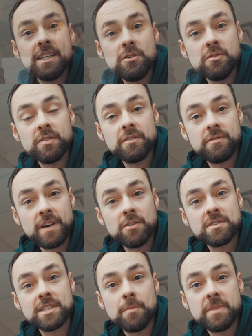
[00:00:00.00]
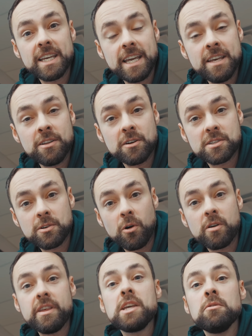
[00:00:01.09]
you've found something in their
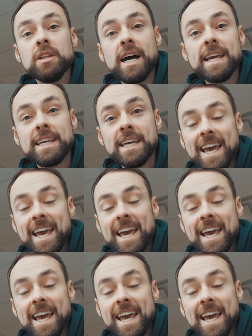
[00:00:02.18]
store that you like,